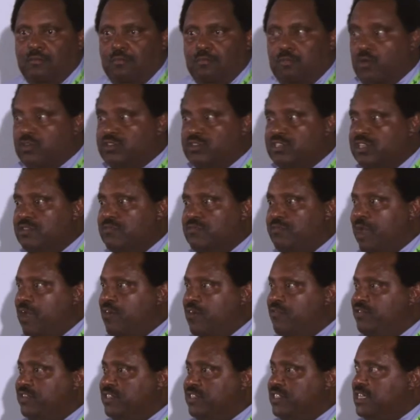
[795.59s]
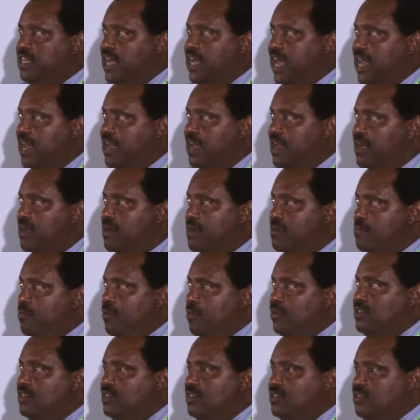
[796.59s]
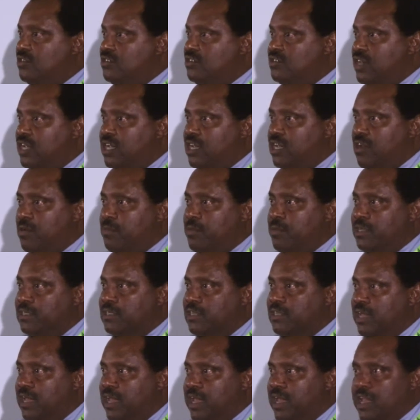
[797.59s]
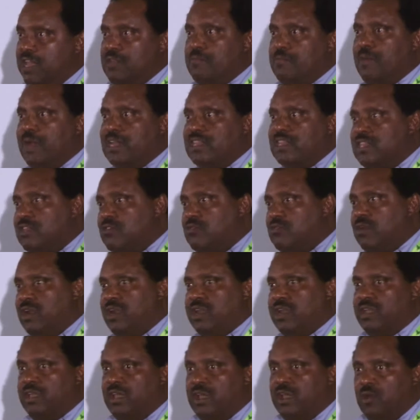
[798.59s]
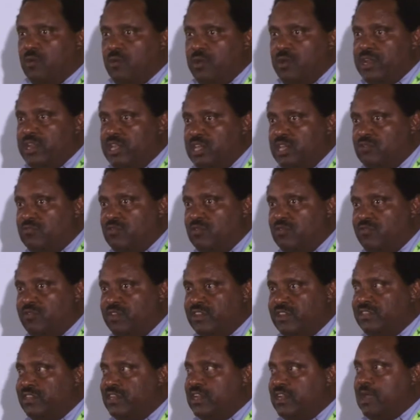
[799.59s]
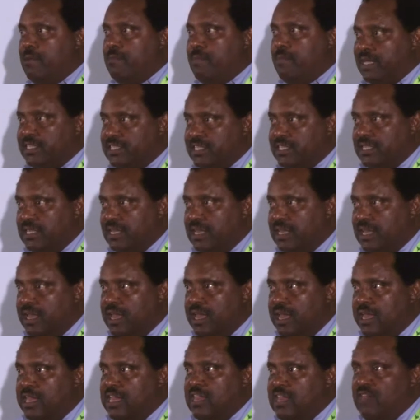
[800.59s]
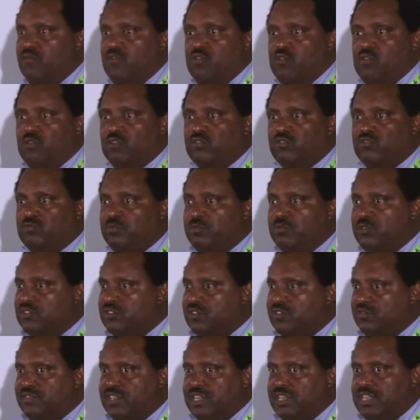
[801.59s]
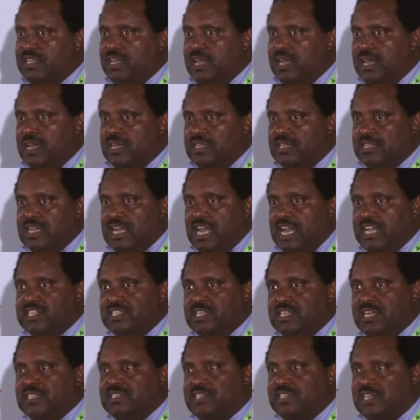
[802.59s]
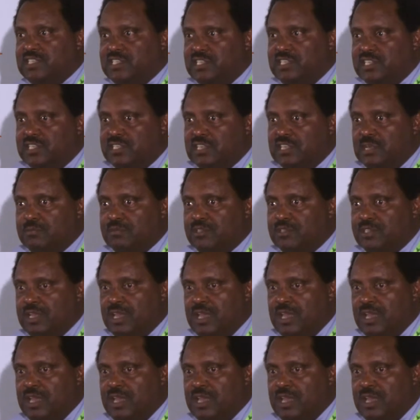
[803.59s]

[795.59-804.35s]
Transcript: both in biophysical, both in socioeconomics, and particularly, we need to invest in capacity. If you go to most of the national research systems,